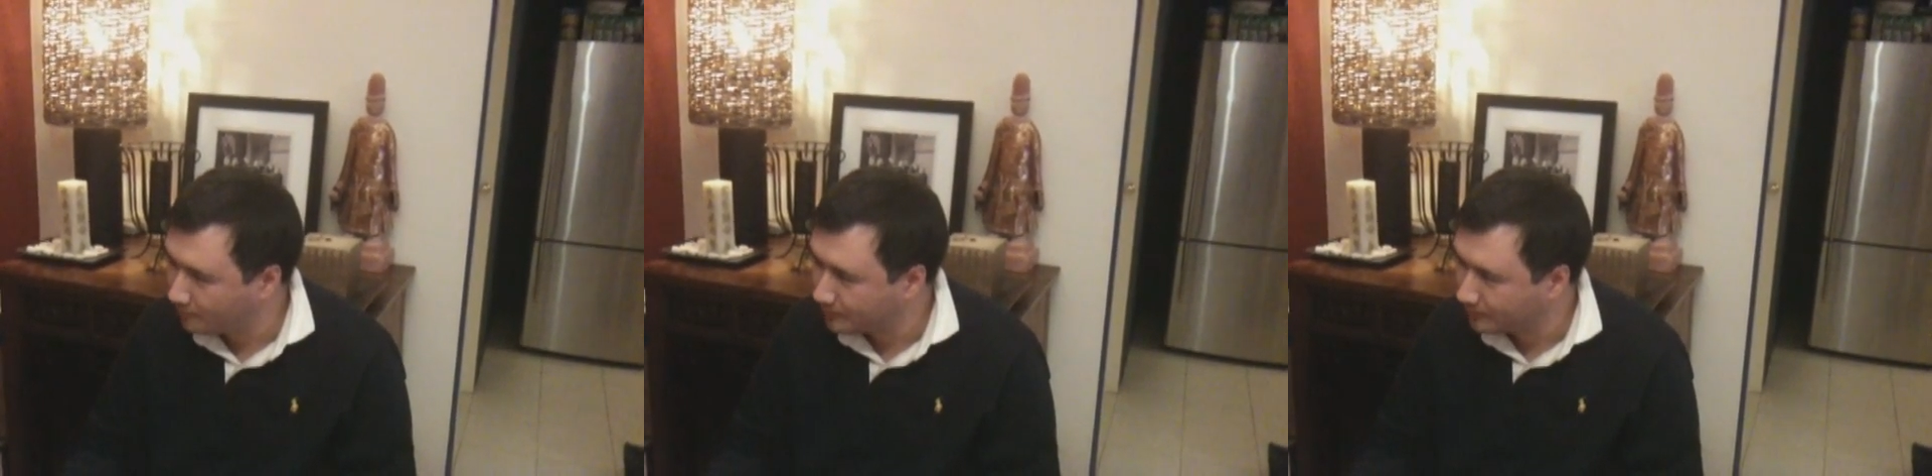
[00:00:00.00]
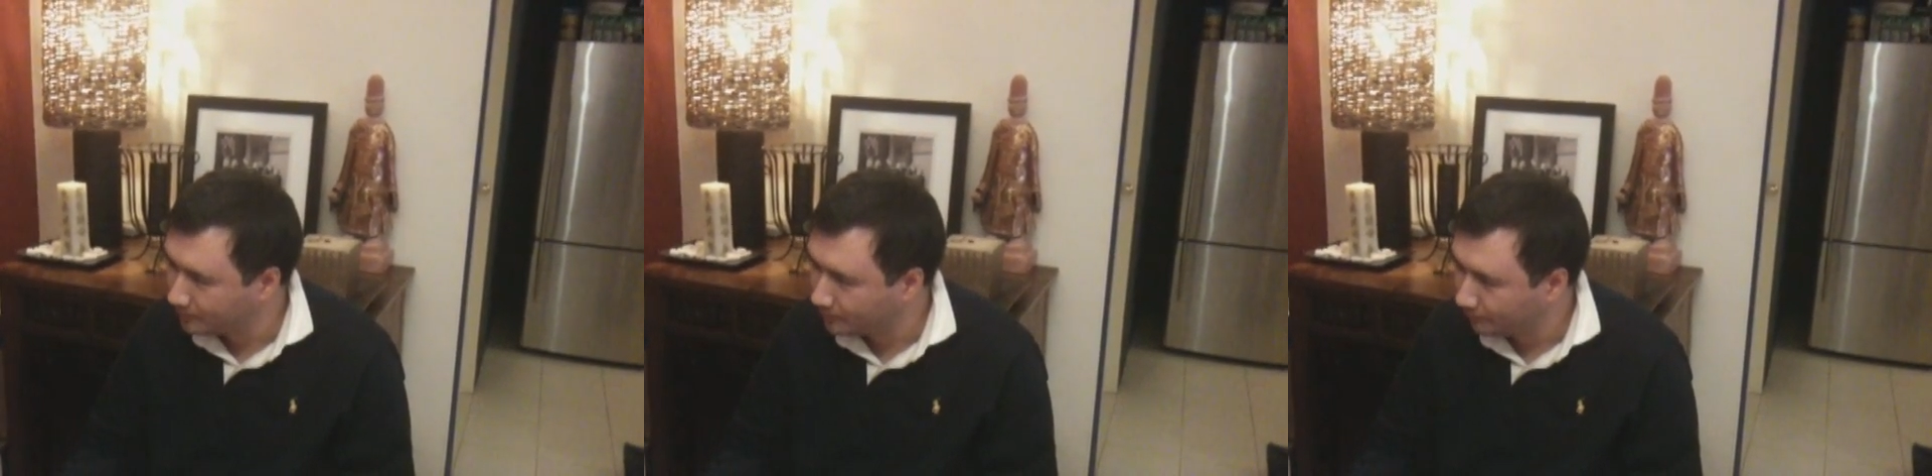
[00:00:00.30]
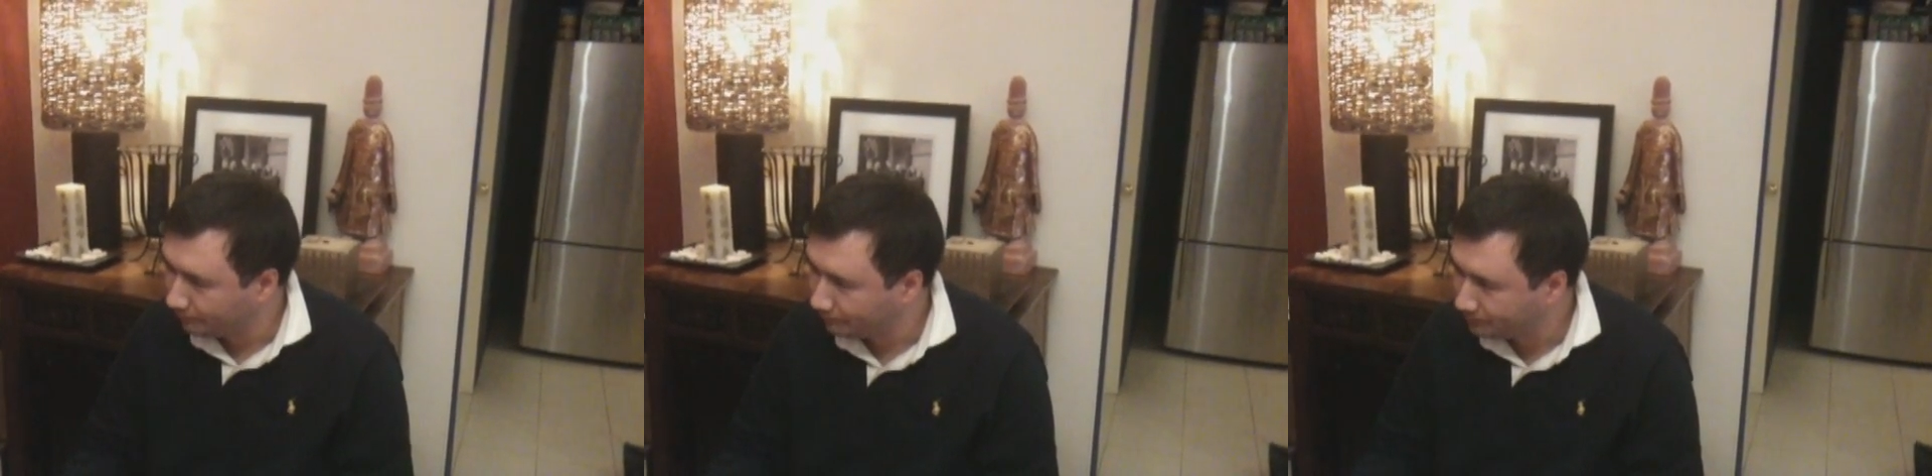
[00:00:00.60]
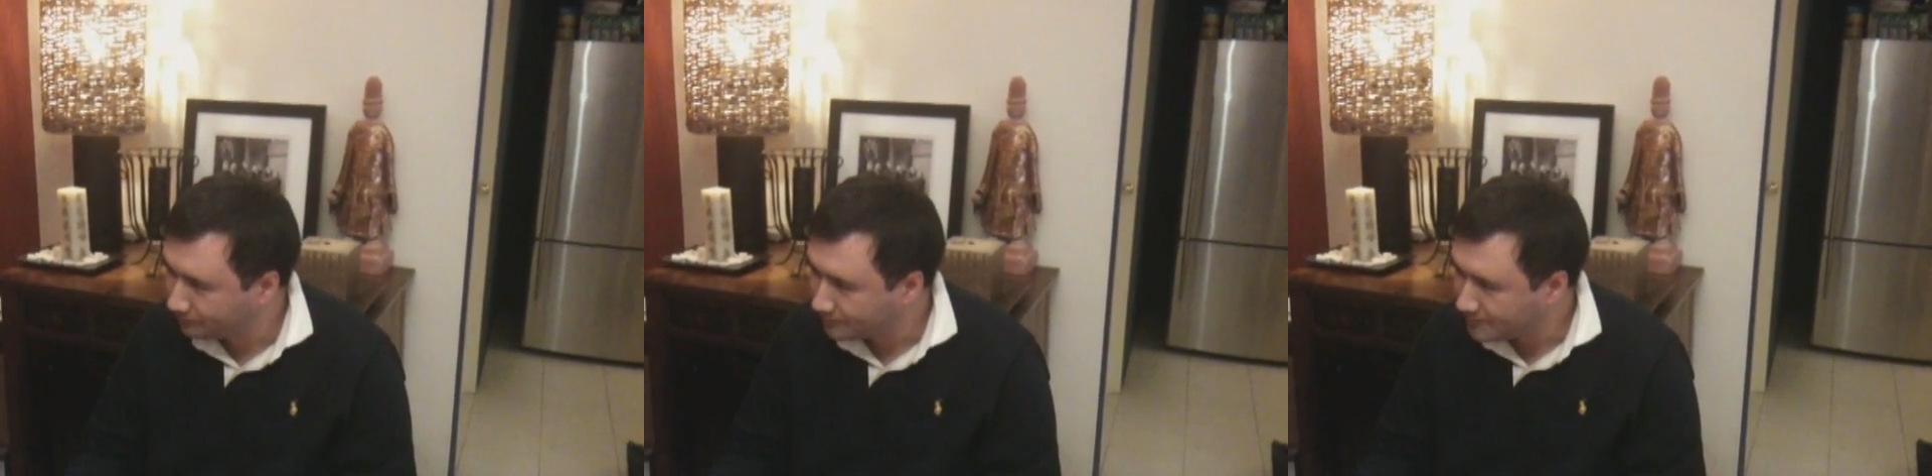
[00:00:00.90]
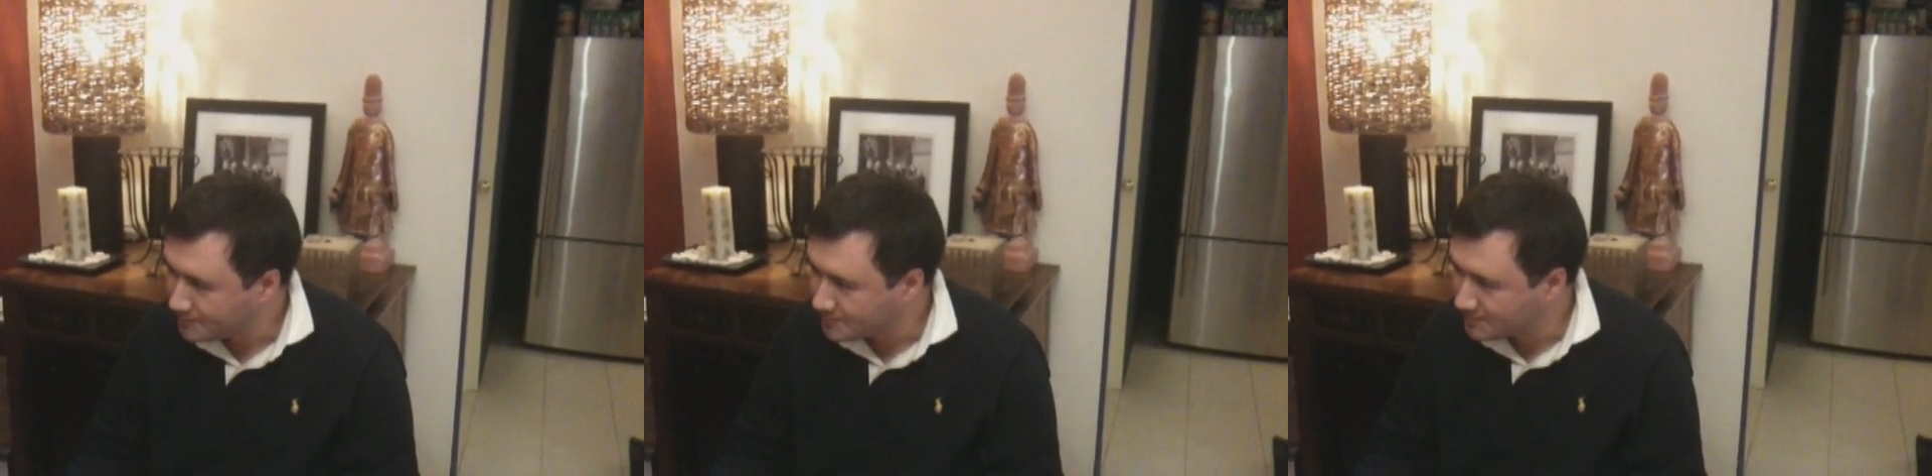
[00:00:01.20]
configuration
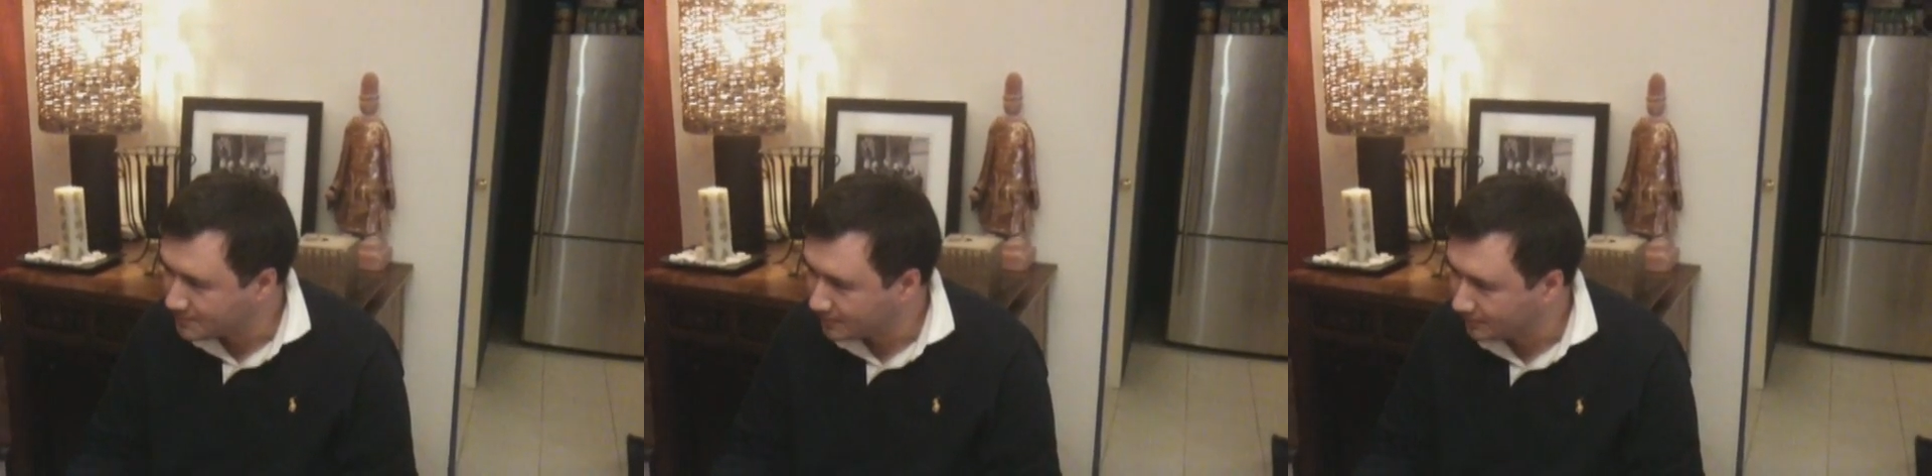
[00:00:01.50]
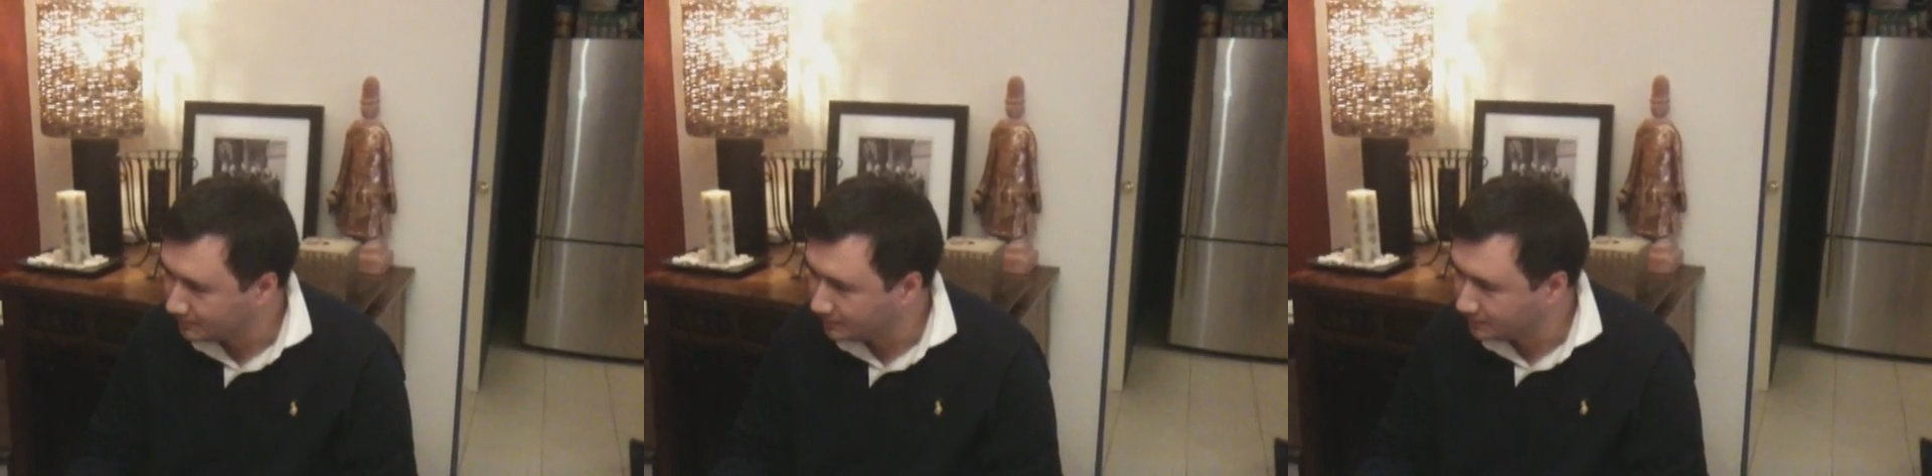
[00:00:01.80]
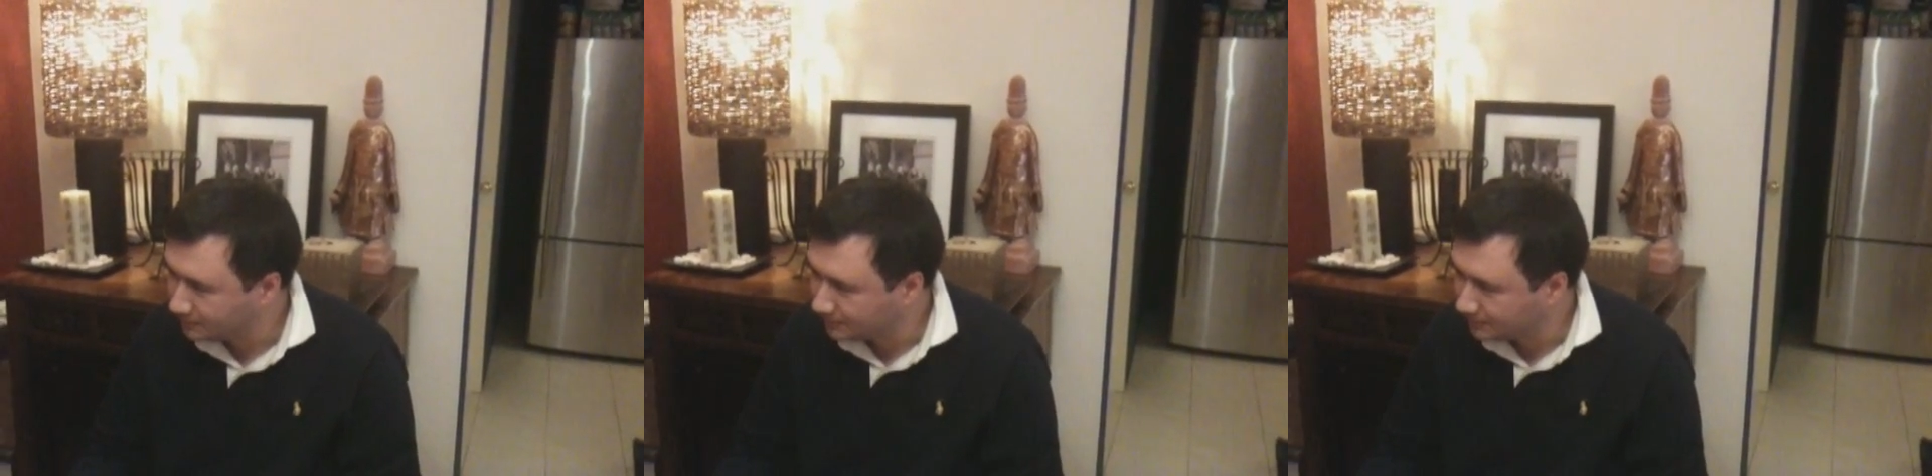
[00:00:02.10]
approach?